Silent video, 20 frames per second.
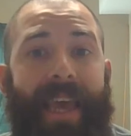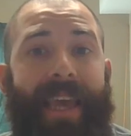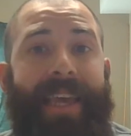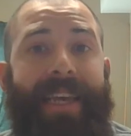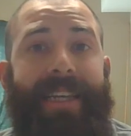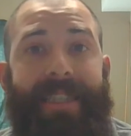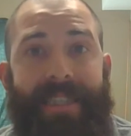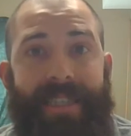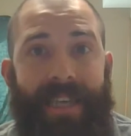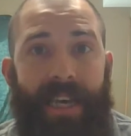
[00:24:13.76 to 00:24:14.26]

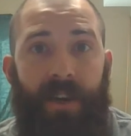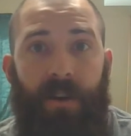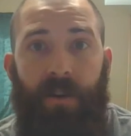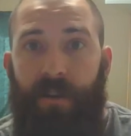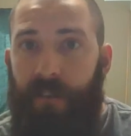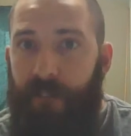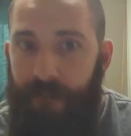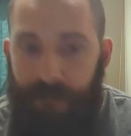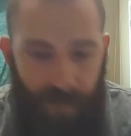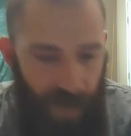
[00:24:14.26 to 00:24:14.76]

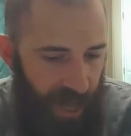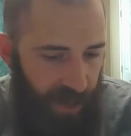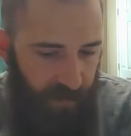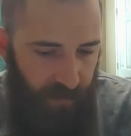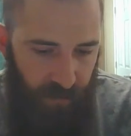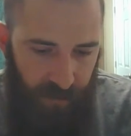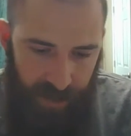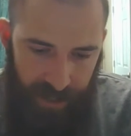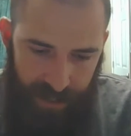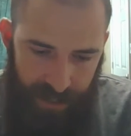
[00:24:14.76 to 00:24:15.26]
considered
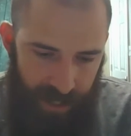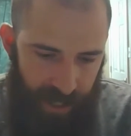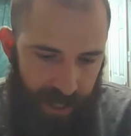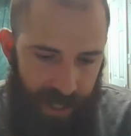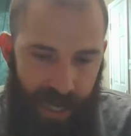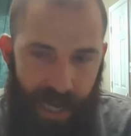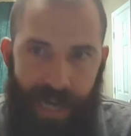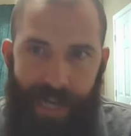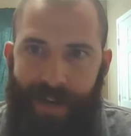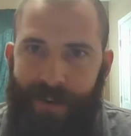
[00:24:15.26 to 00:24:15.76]
faithfulness to
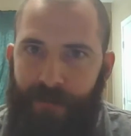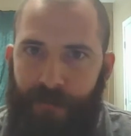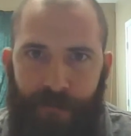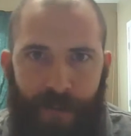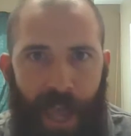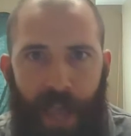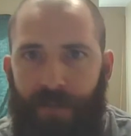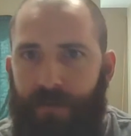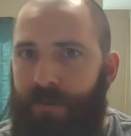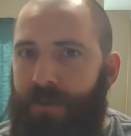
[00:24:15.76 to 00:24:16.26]
God and
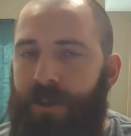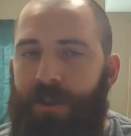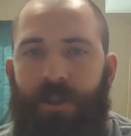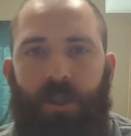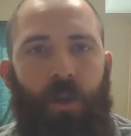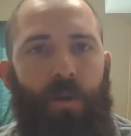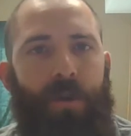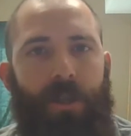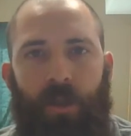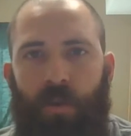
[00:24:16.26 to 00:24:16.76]
faithfulness
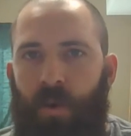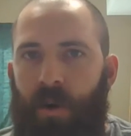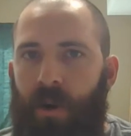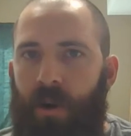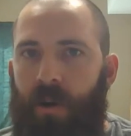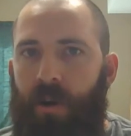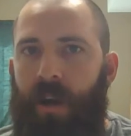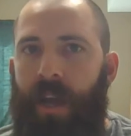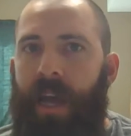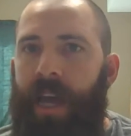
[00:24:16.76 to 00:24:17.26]
to his
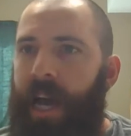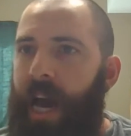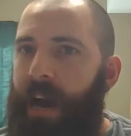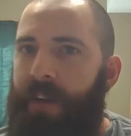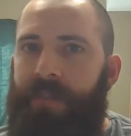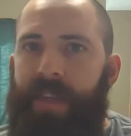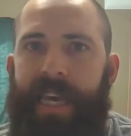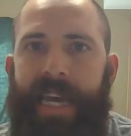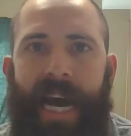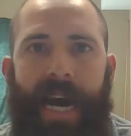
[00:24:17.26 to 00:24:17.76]
word
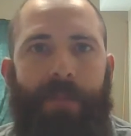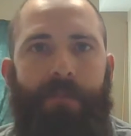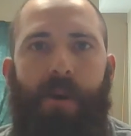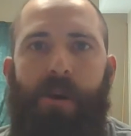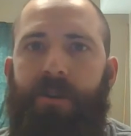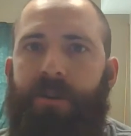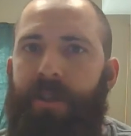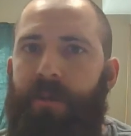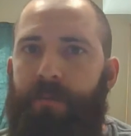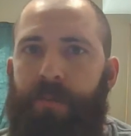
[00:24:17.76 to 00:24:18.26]
of the
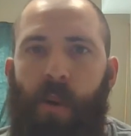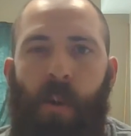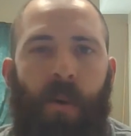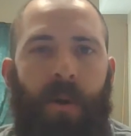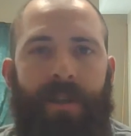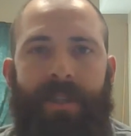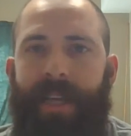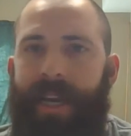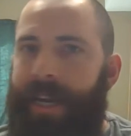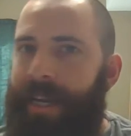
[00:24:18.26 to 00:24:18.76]
utmost
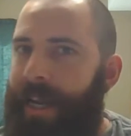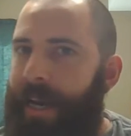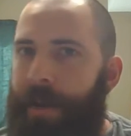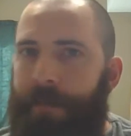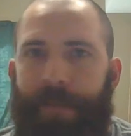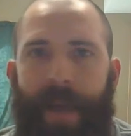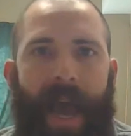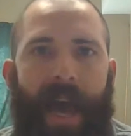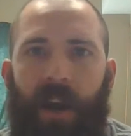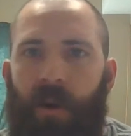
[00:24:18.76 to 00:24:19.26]
importance, that it
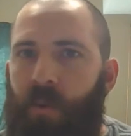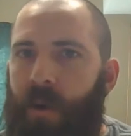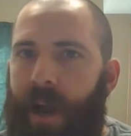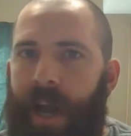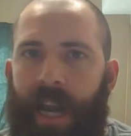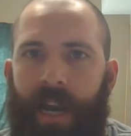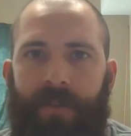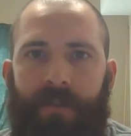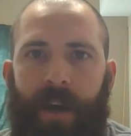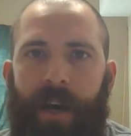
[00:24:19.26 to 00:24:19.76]
didn't matter what
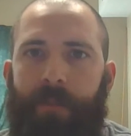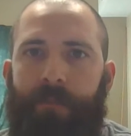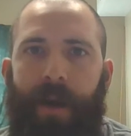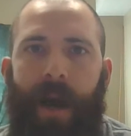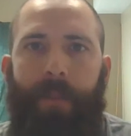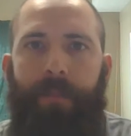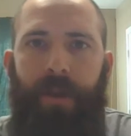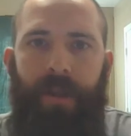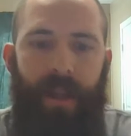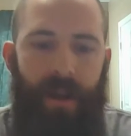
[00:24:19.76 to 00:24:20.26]
kind of
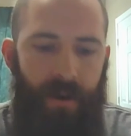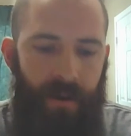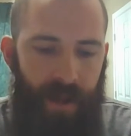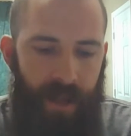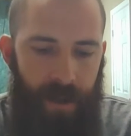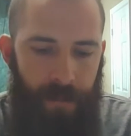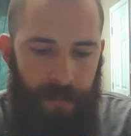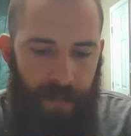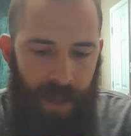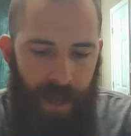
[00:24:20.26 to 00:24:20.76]

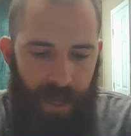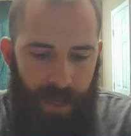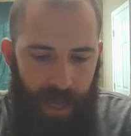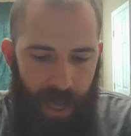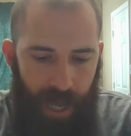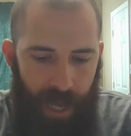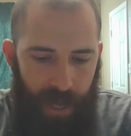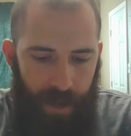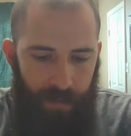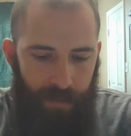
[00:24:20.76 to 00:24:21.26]
unpopularity
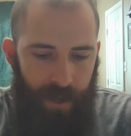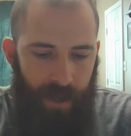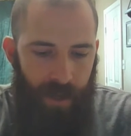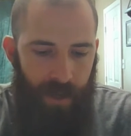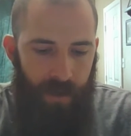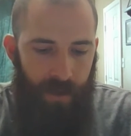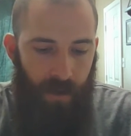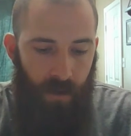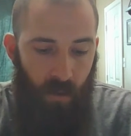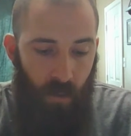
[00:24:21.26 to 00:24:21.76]
came
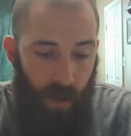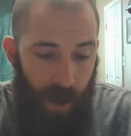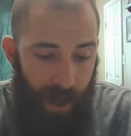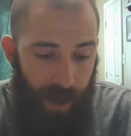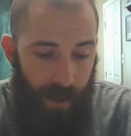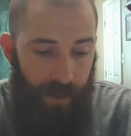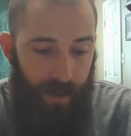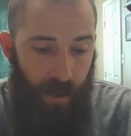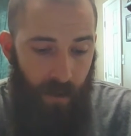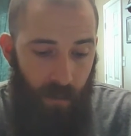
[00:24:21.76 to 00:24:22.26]

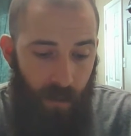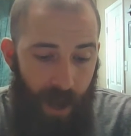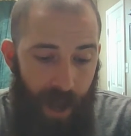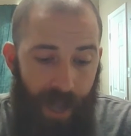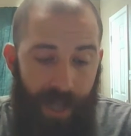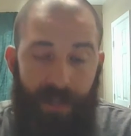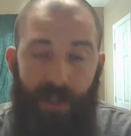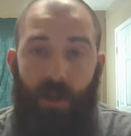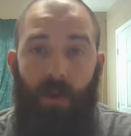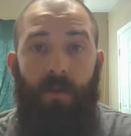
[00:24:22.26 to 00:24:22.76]
their
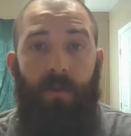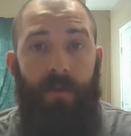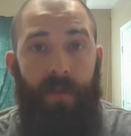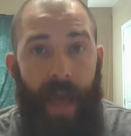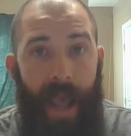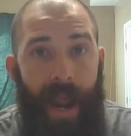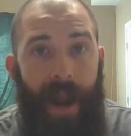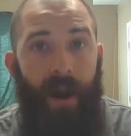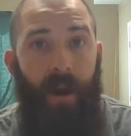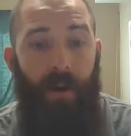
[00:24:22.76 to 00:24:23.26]
way. And so
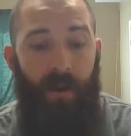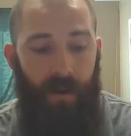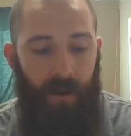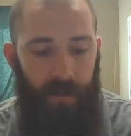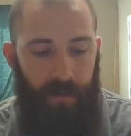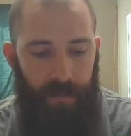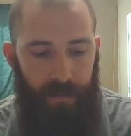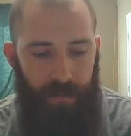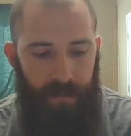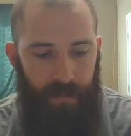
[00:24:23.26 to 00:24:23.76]
their
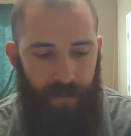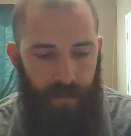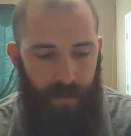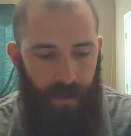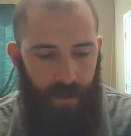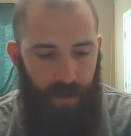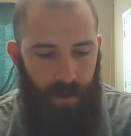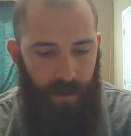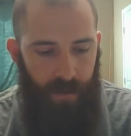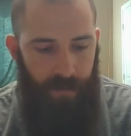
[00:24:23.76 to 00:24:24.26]

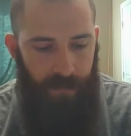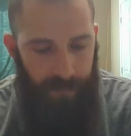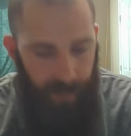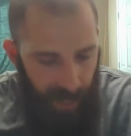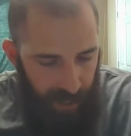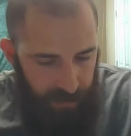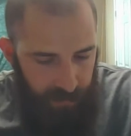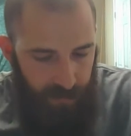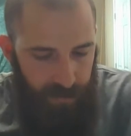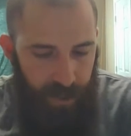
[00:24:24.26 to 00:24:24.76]

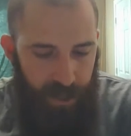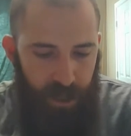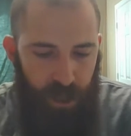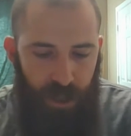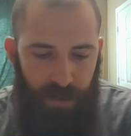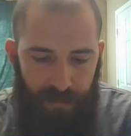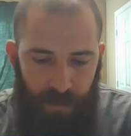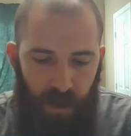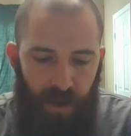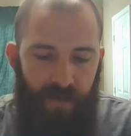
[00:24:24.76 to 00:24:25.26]
faithfulness
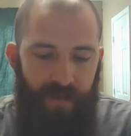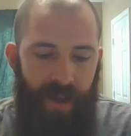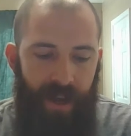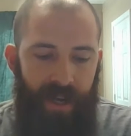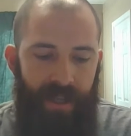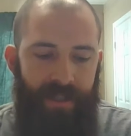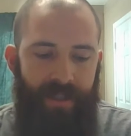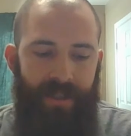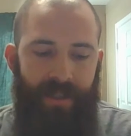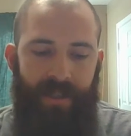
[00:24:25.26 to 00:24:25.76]
should motivate
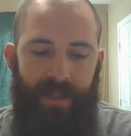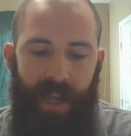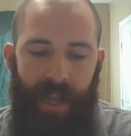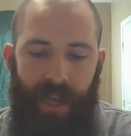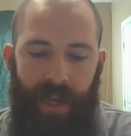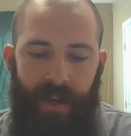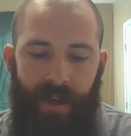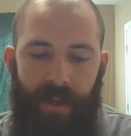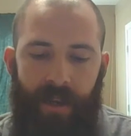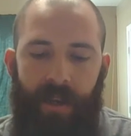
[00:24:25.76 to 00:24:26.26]
us to
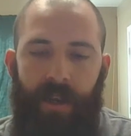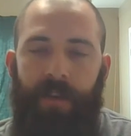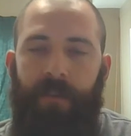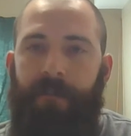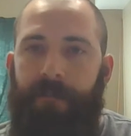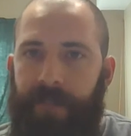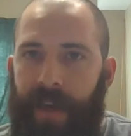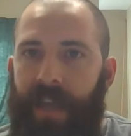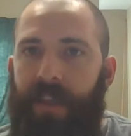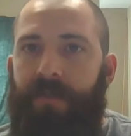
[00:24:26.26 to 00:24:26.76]
stand
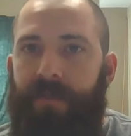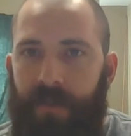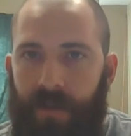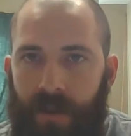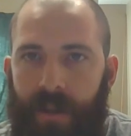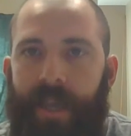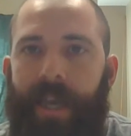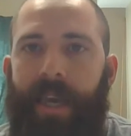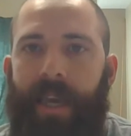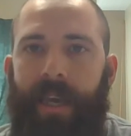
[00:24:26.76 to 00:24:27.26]

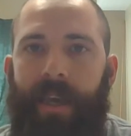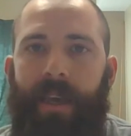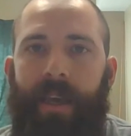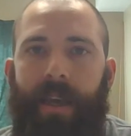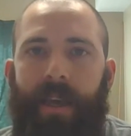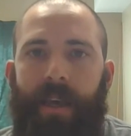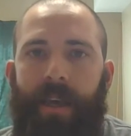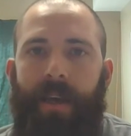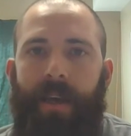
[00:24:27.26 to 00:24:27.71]
faithfully